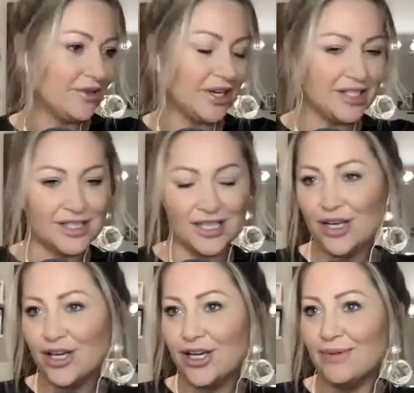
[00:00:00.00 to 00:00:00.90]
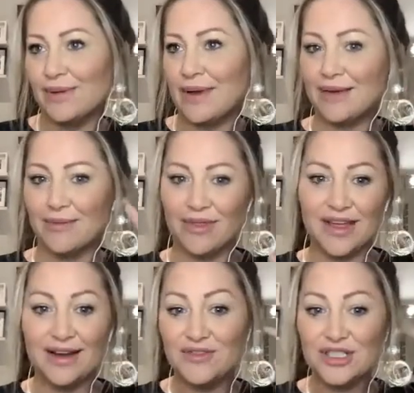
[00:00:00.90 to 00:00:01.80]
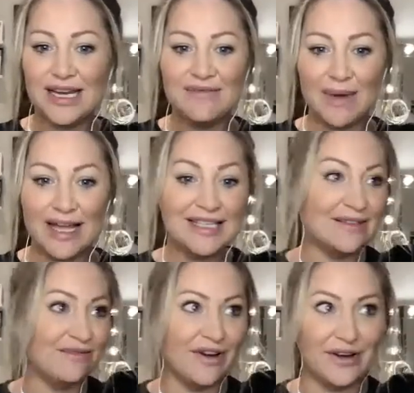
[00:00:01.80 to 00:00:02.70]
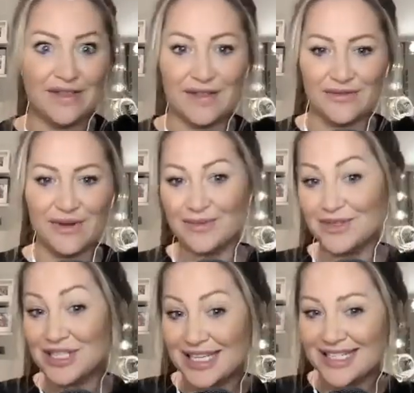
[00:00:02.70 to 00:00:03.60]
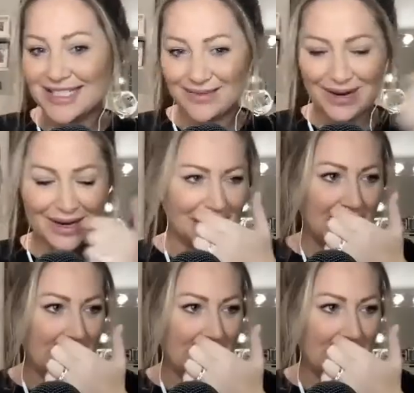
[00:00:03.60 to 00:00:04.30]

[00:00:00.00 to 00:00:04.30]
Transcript: going to the loo, when I'm making my thing, I'll just leave my ears in, phone in the other room, and just listen, right?